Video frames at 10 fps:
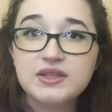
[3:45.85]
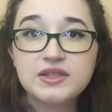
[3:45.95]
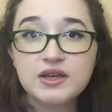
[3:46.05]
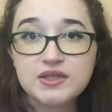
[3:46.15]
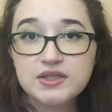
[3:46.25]

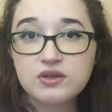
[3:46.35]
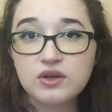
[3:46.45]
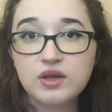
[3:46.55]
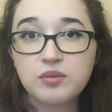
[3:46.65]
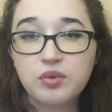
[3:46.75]
does still
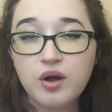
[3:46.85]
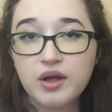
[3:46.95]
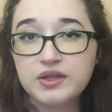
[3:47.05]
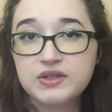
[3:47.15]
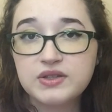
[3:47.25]
get
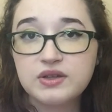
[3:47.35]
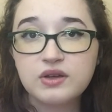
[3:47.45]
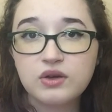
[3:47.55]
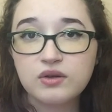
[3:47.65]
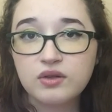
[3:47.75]
brought to,